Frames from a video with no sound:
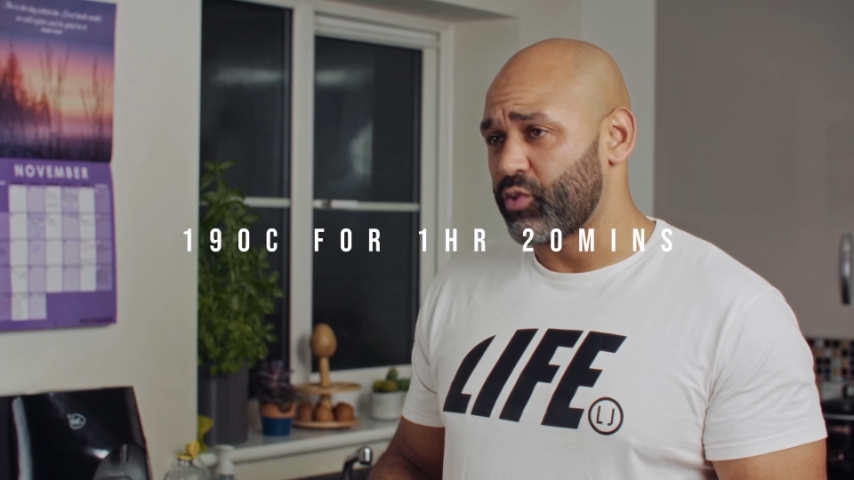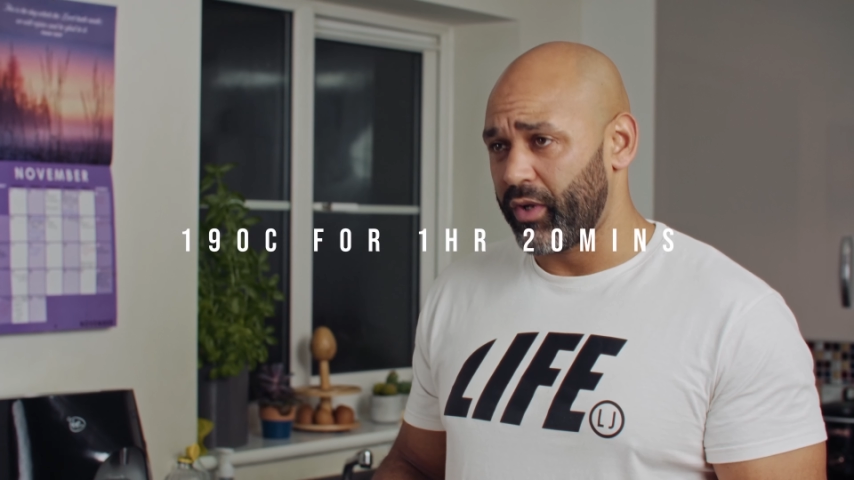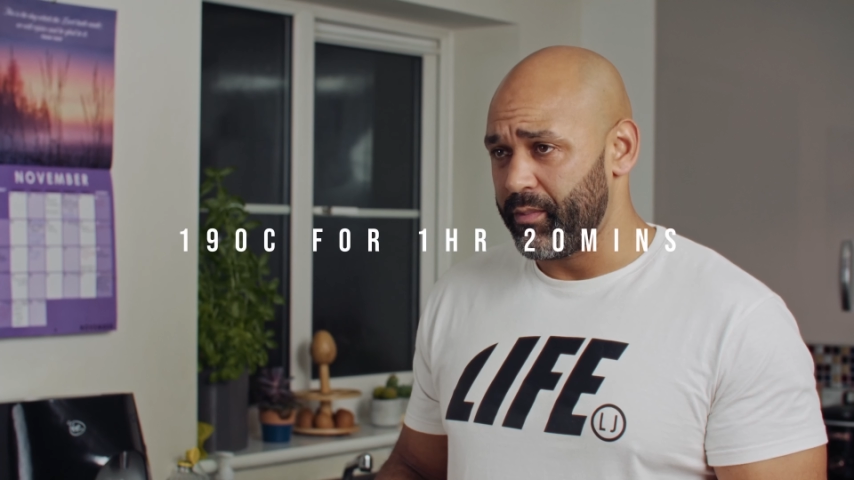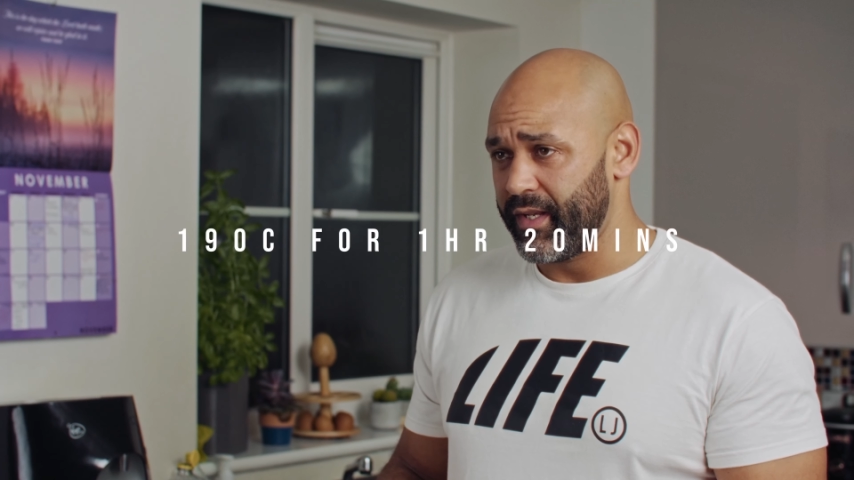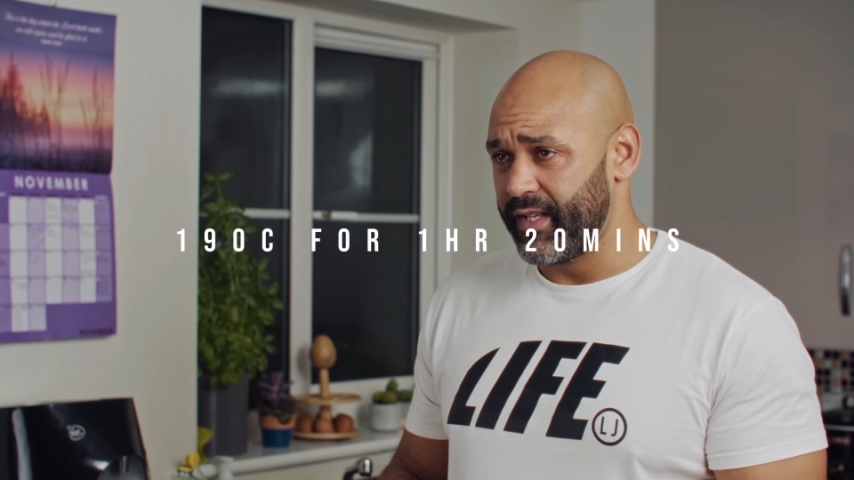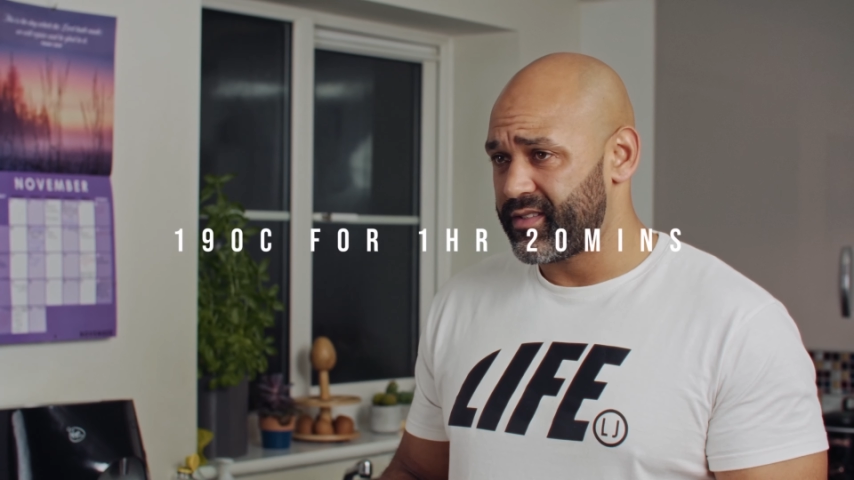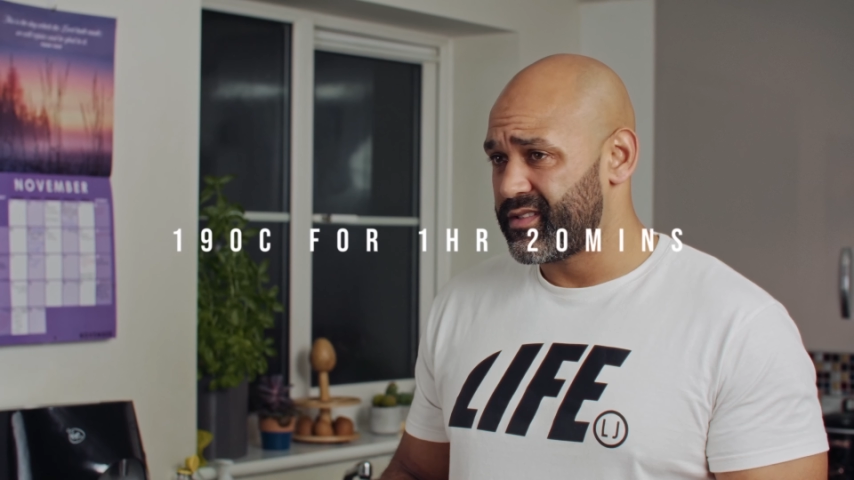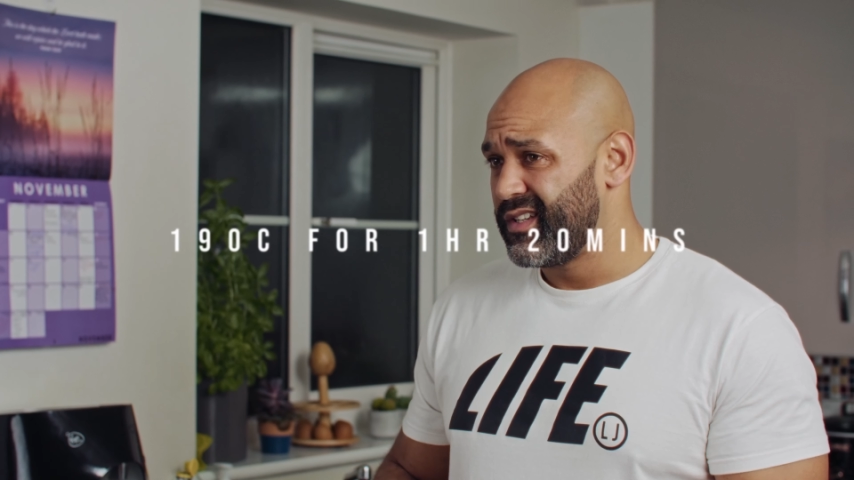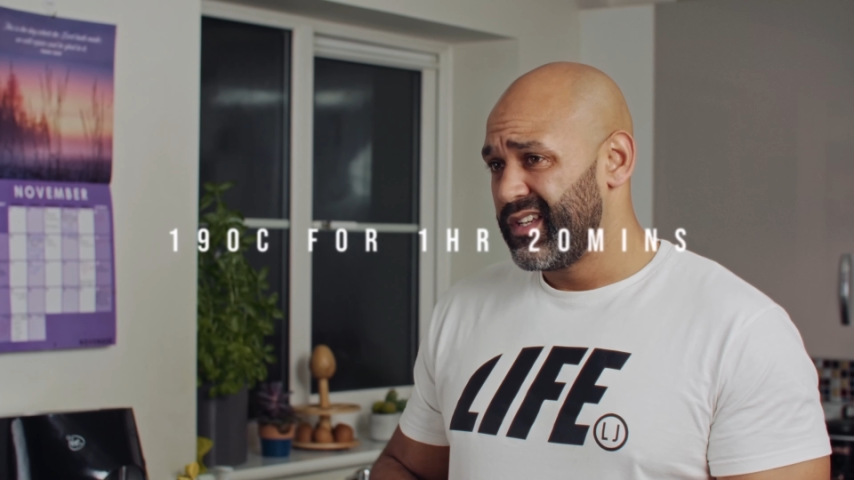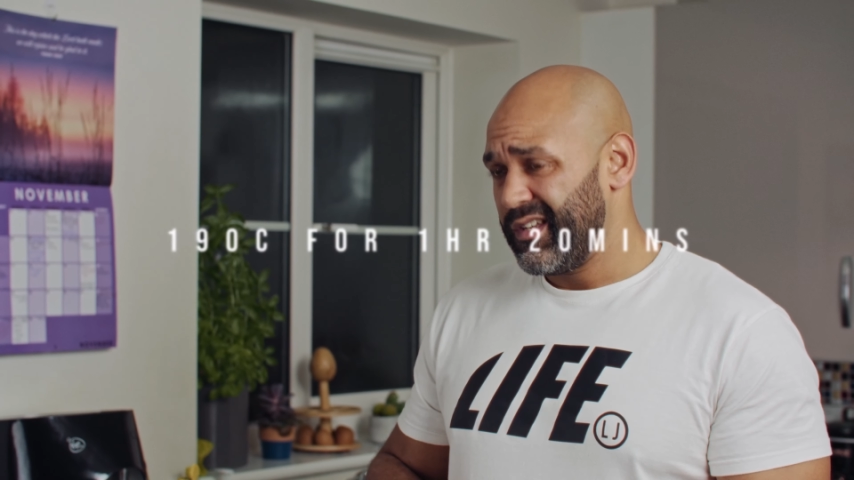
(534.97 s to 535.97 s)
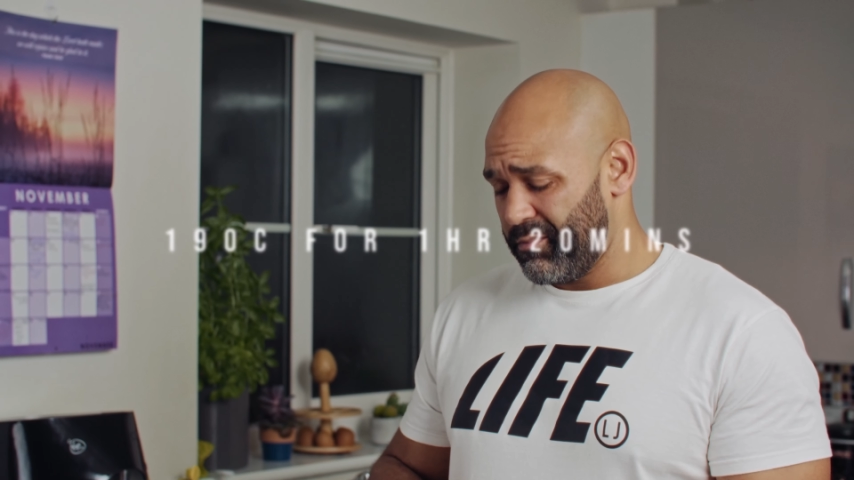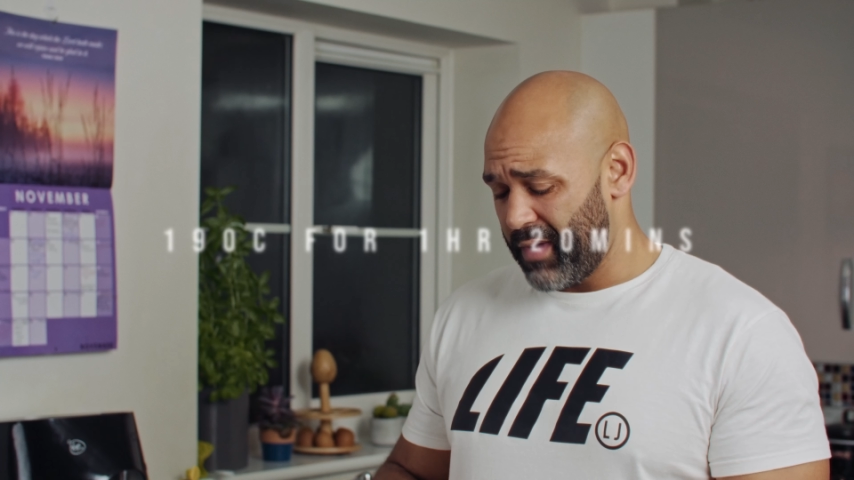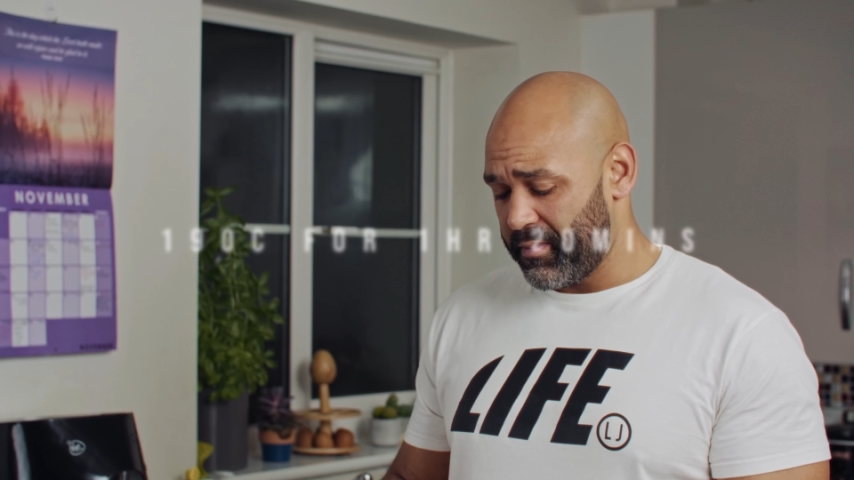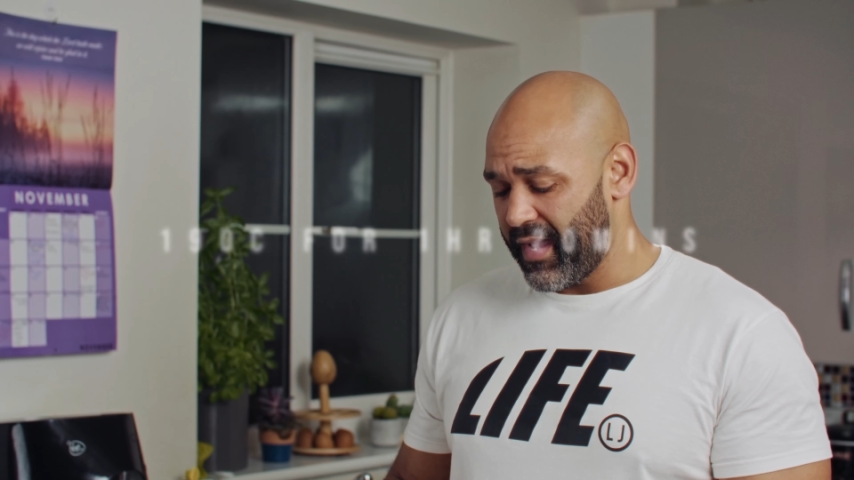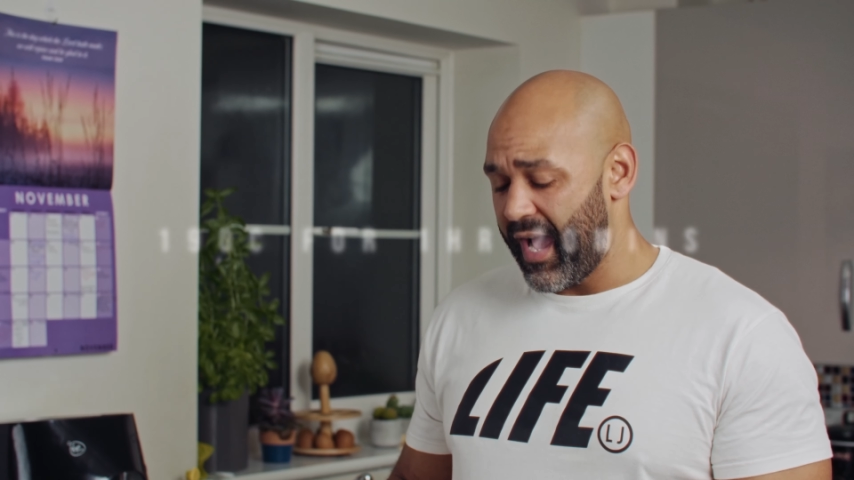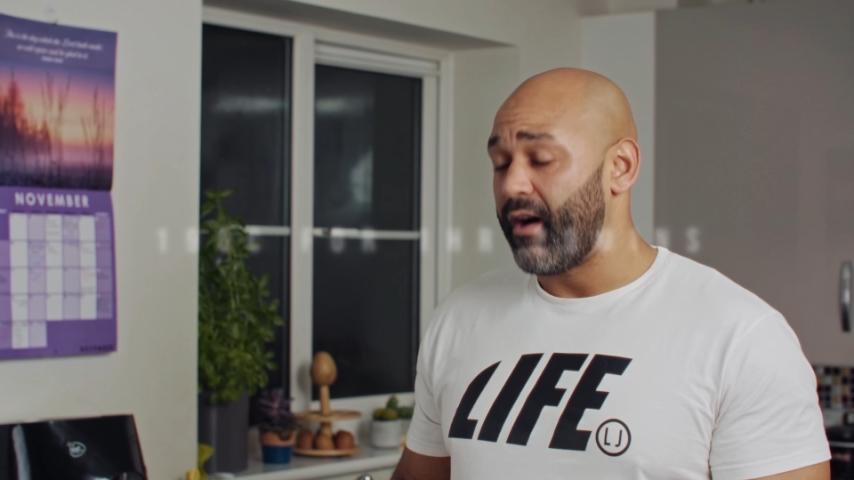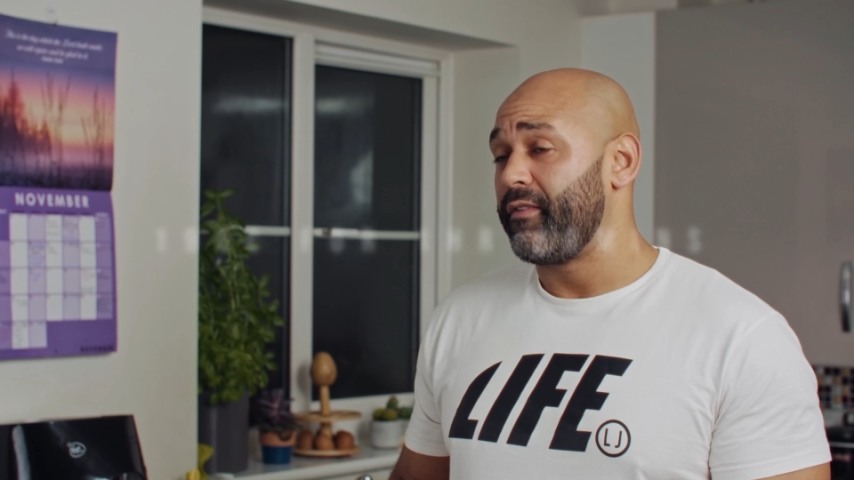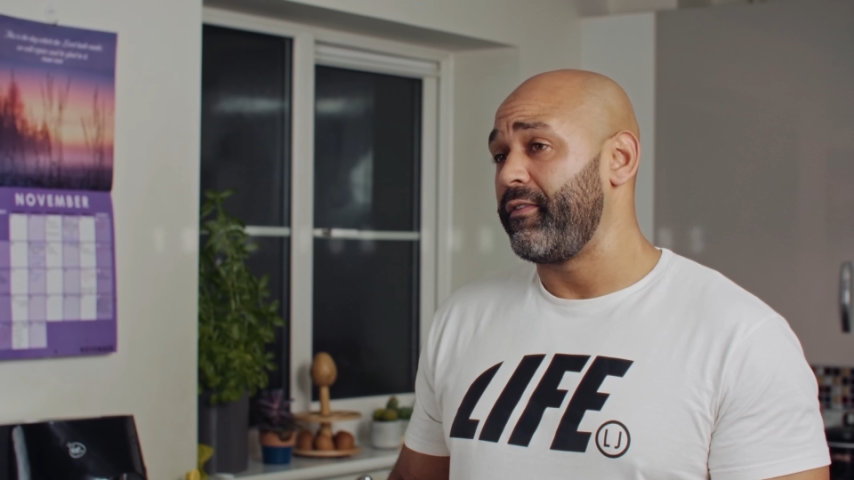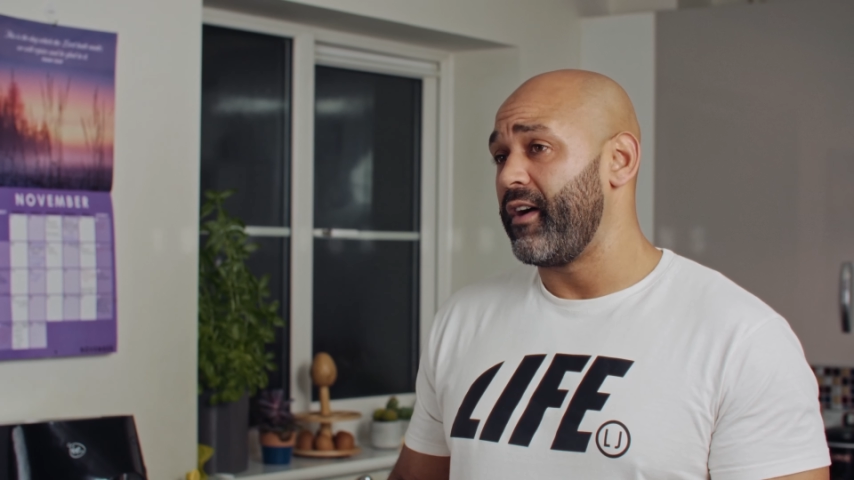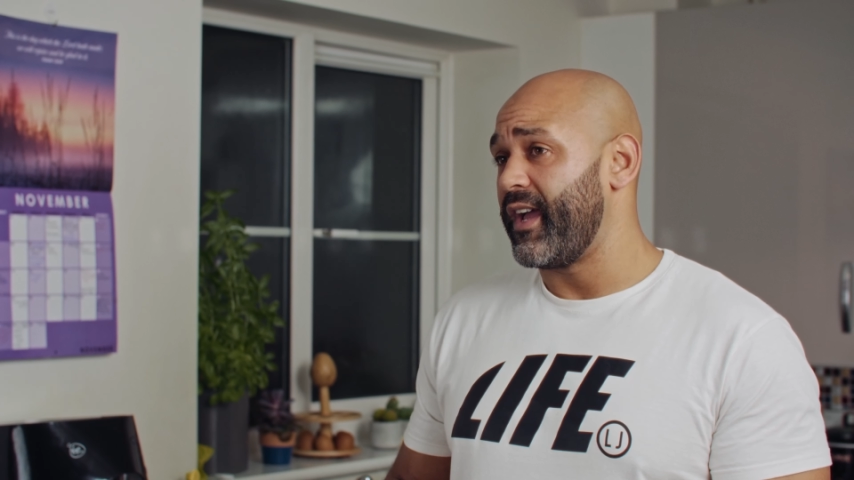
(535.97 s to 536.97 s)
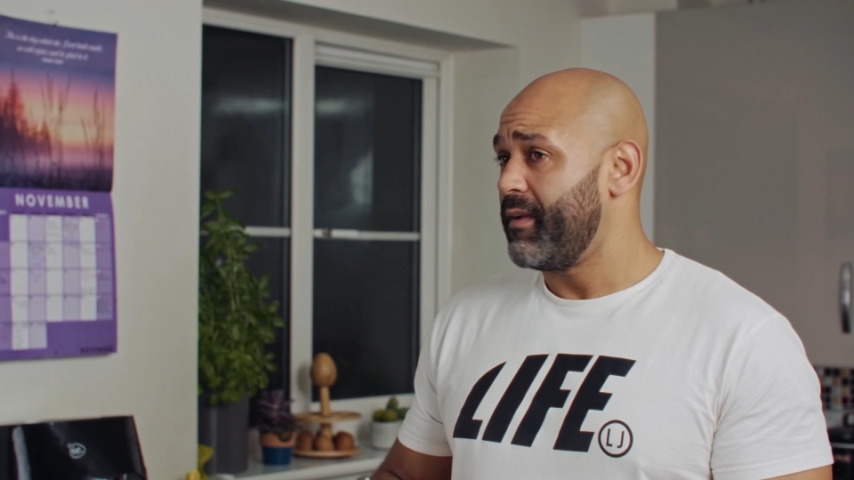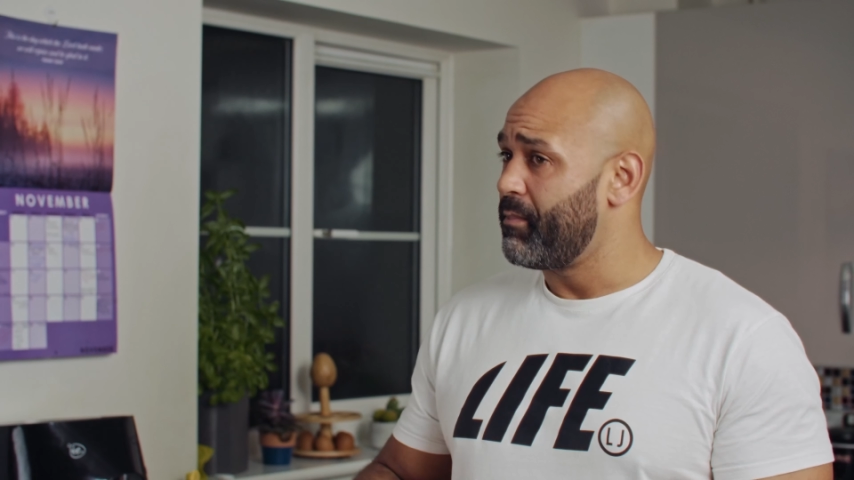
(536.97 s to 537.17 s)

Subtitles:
20 minutes, maybe an hour 30,